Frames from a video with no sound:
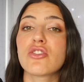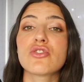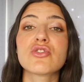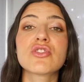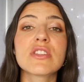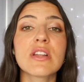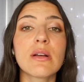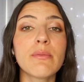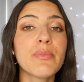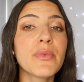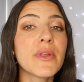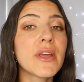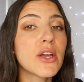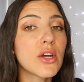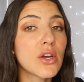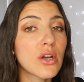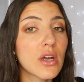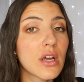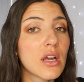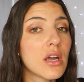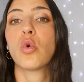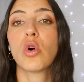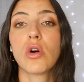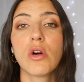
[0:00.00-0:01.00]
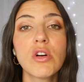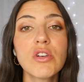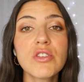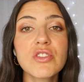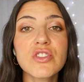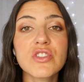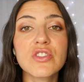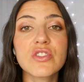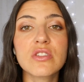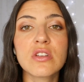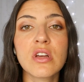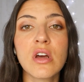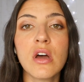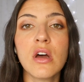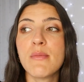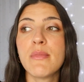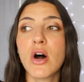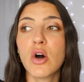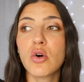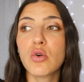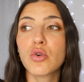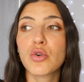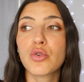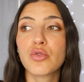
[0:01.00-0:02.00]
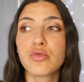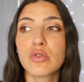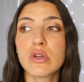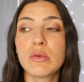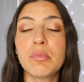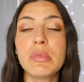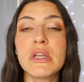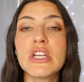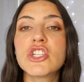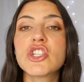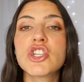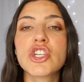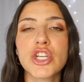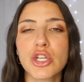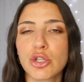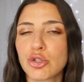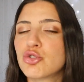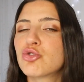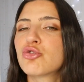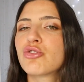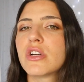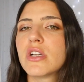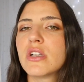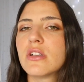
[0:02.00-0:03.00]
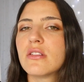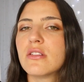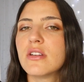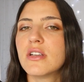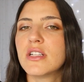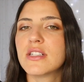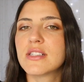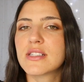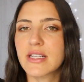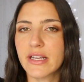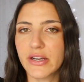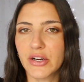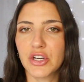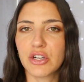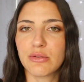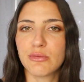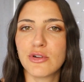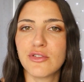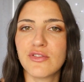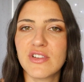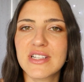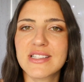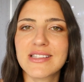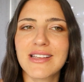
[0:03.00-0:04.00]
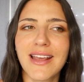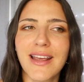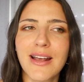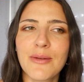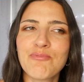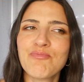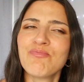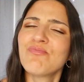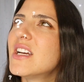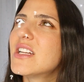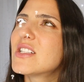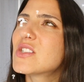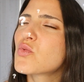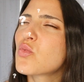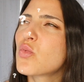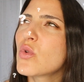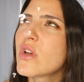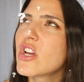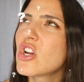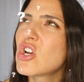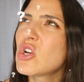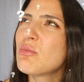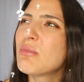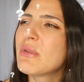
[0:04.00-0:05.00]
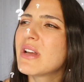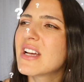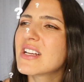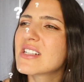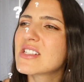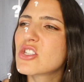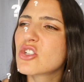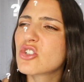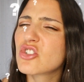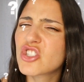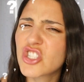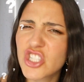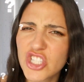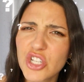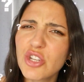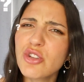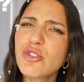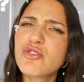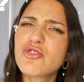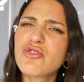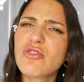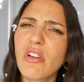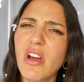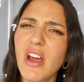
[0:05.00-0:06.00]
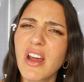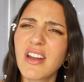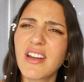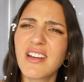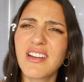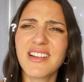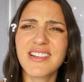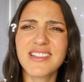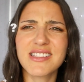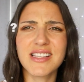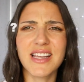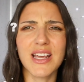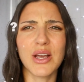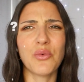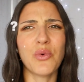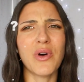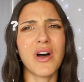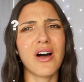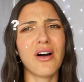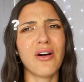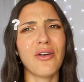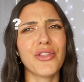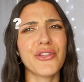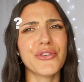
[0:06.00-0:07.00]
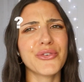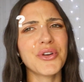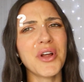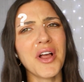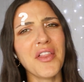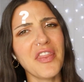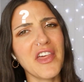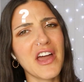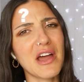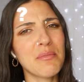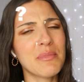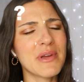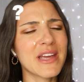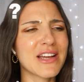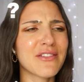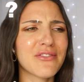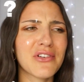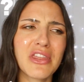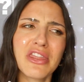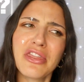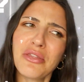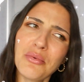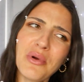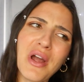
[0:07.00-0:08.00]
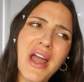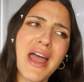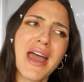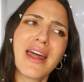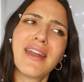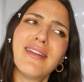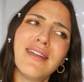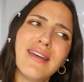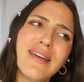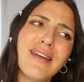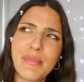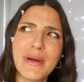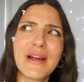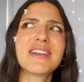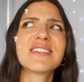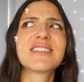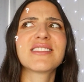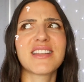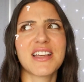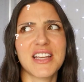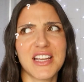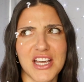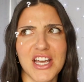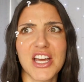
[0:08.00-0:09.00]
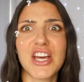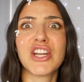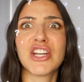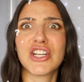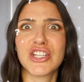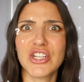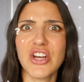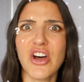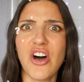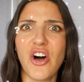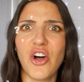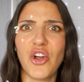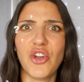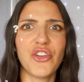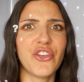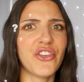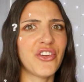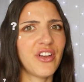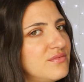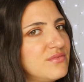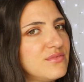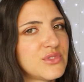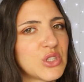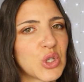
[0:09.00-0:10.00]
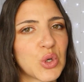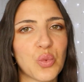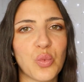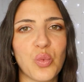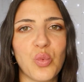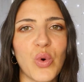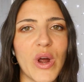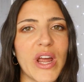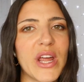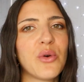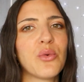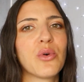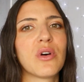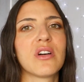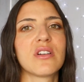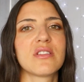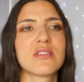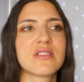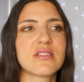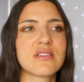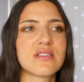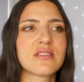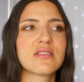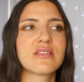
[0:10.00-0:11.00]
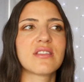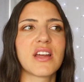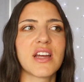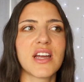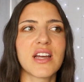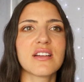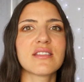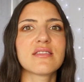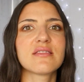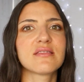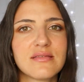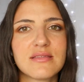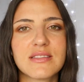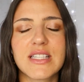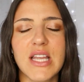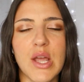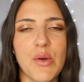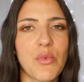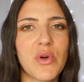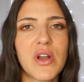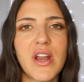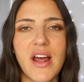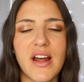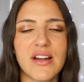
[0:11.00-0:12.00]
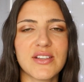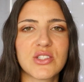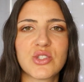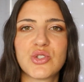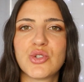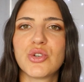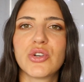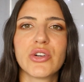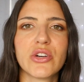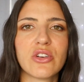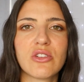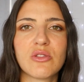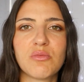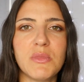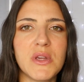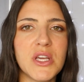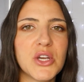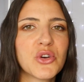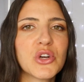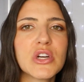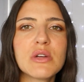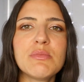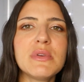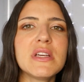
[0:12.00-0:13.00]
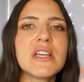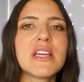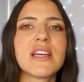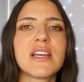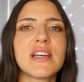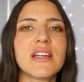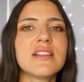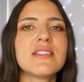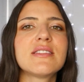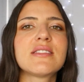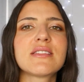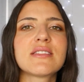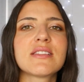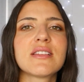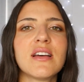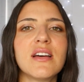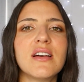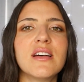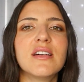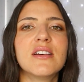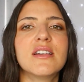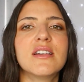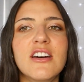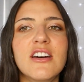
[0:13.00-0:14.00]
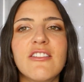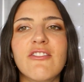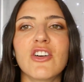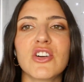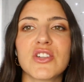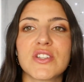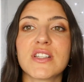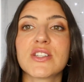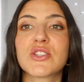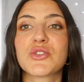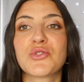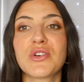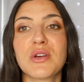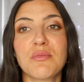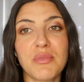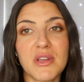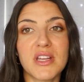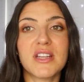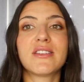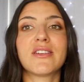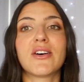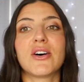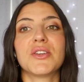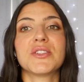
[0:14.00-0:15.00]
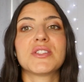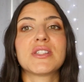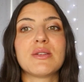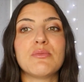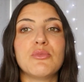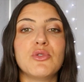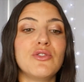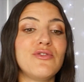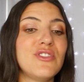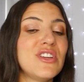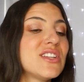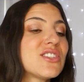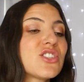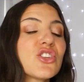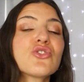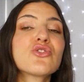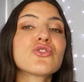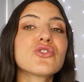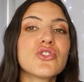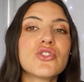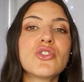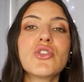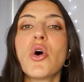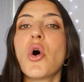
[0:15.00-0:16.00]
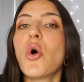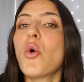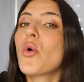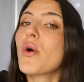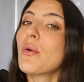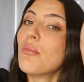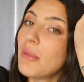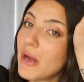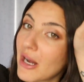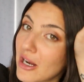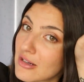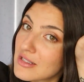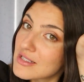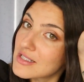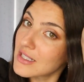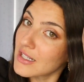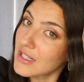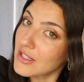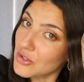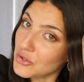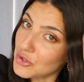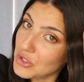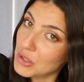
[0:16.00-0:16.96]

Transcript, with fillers: There's something worse about creepy children in scary movies. Like, it's weird because they're children and it's like, well, they're not that big of a threat compared to like an adult. They're way worse. Like, someone has to agree with me. Creepy kids versus creepy adults in movies, there's no comparison.